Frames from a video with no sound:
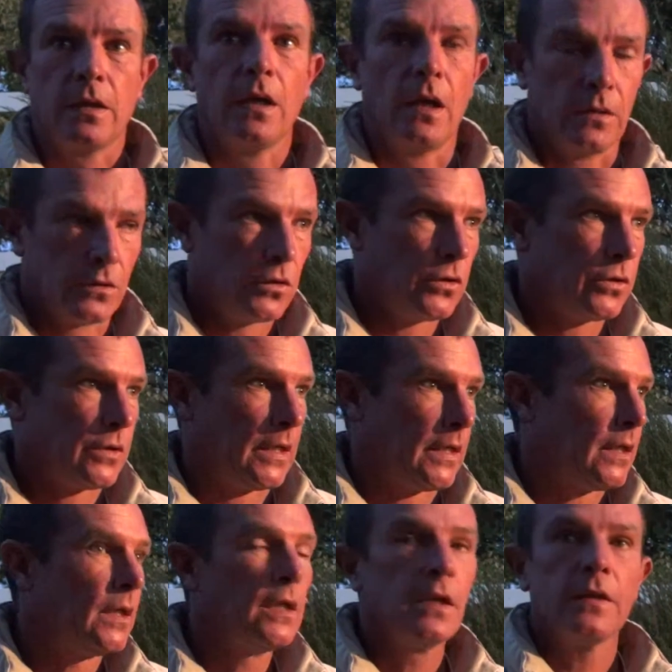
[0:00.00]
Yeah, shoestring.
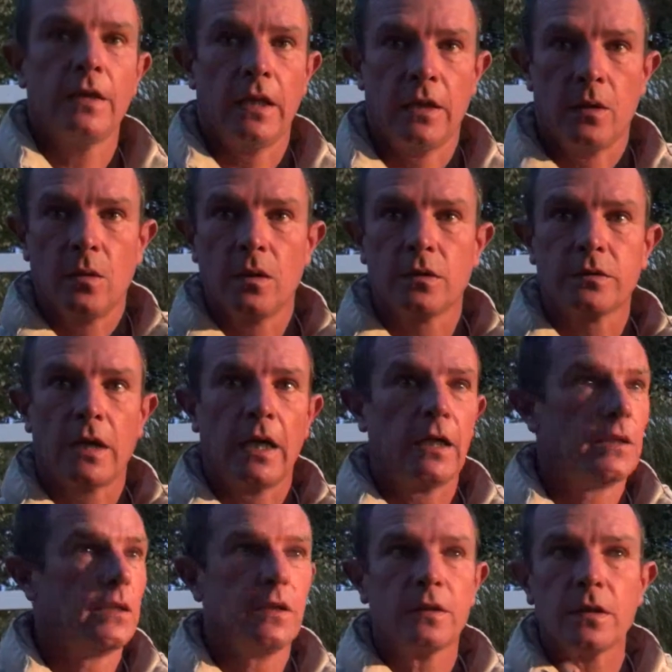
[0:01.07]
Then they will tie,
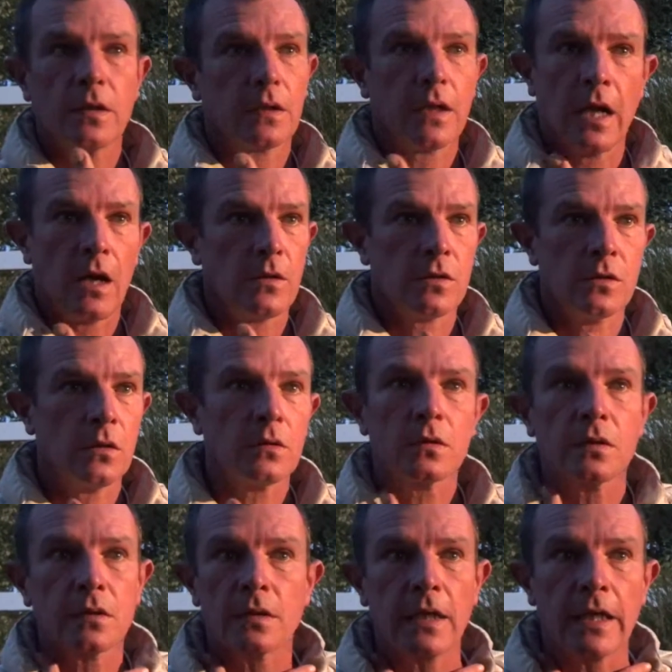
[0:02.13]
the cow is not
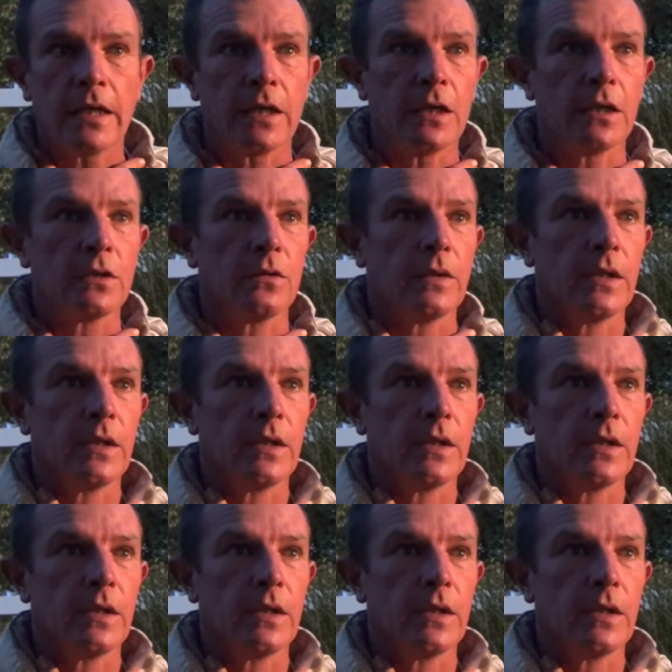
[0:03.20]
getting hurt or